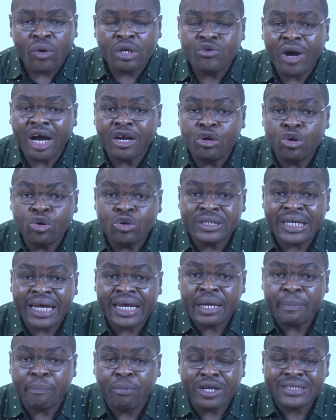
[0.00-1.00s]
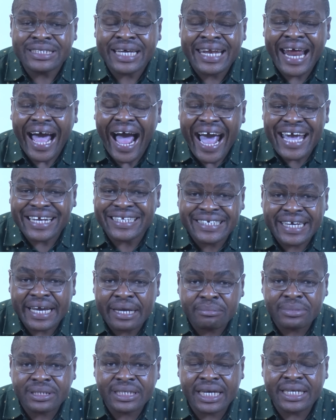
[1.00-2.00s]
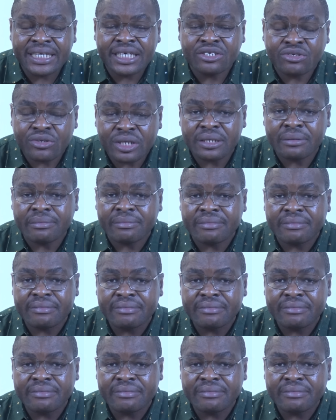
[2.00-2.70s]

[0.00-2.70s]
When you are losing important items in the dream,